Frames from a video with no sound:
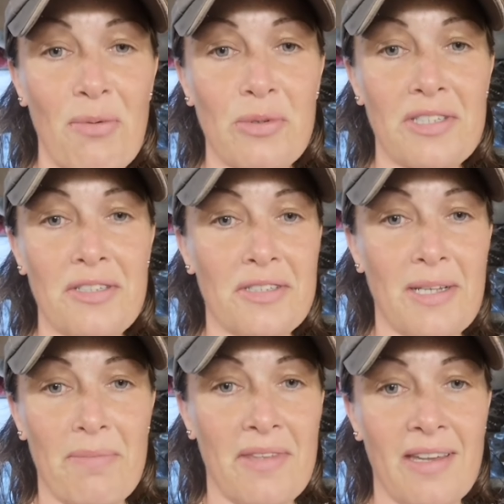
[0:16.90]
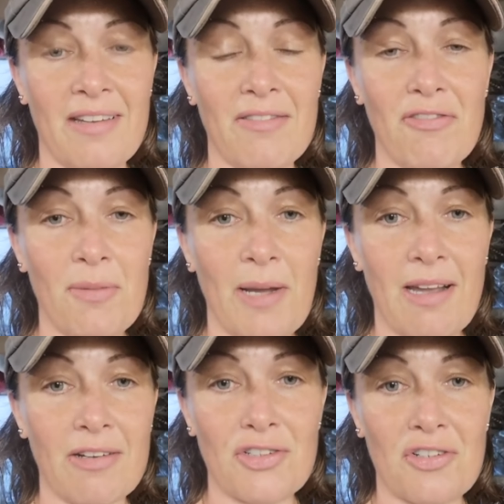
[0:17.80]
want to do something for
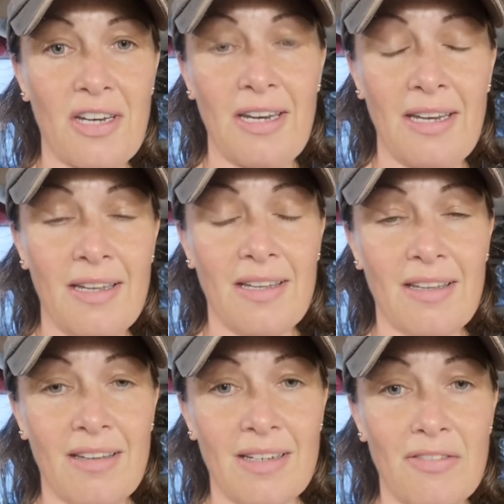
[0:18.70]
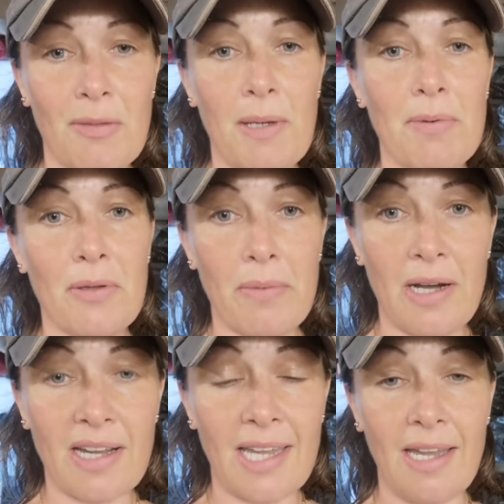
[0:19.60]
my country, for the people that
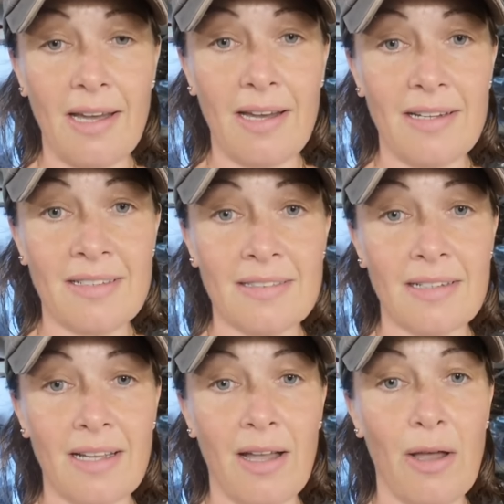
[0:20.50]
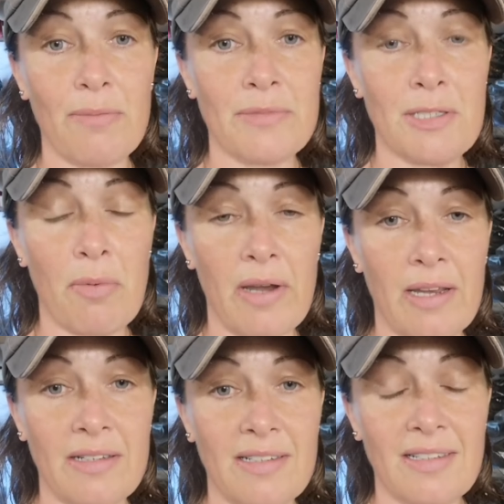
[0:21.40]
work here, to
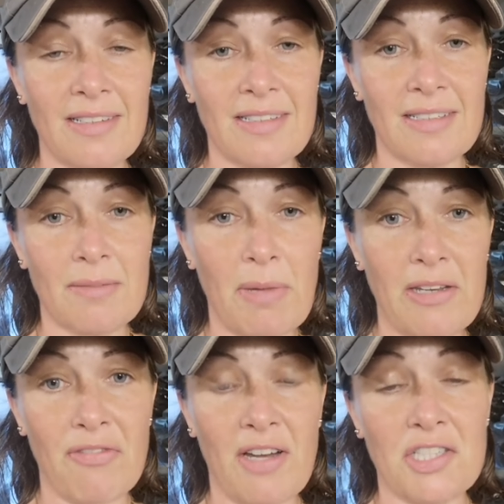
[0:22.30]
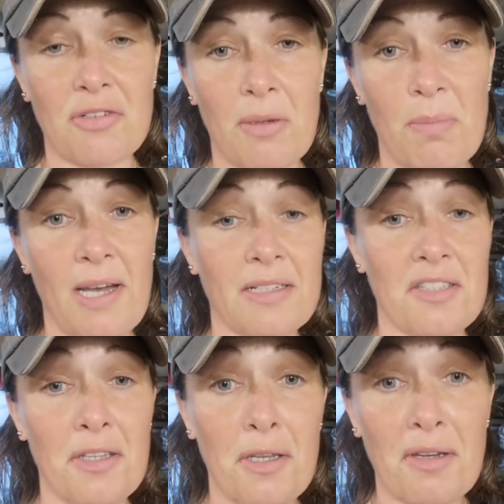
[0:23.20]
bring manufacturing back
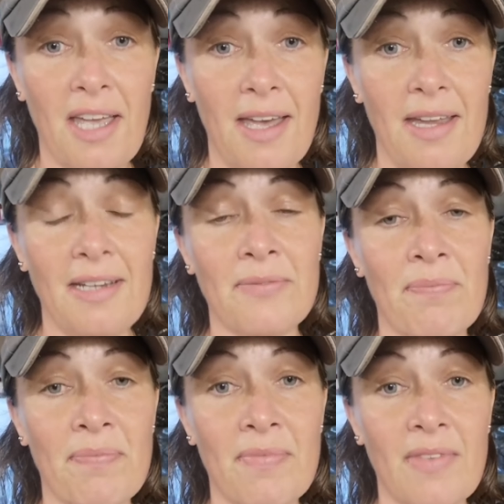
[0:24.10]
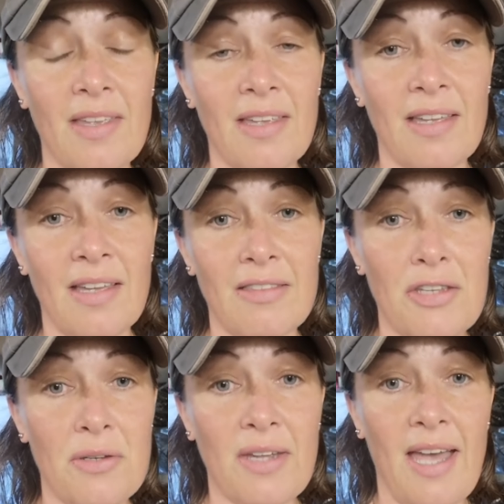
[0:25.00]
to the UK.
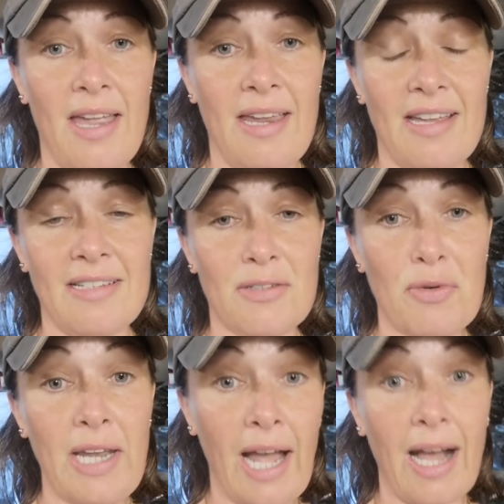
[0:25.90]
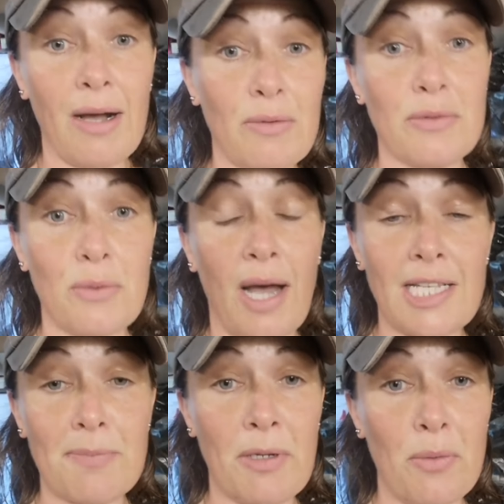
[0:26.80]
The UK is renowned, or
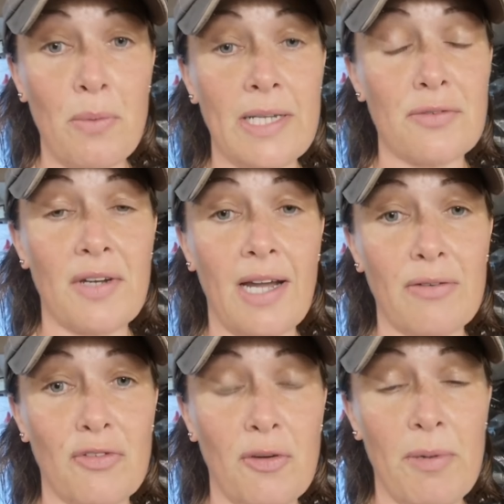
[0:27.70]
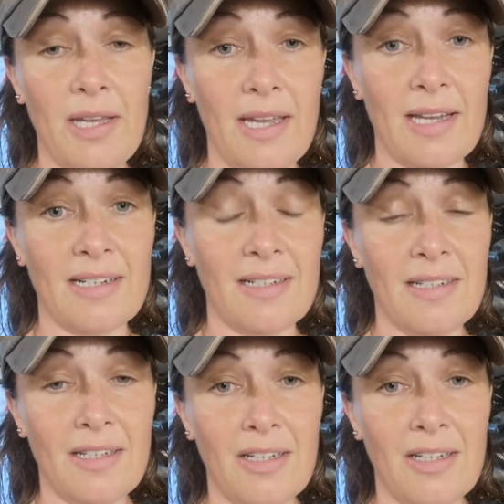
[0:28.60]
has been always renowned, for giving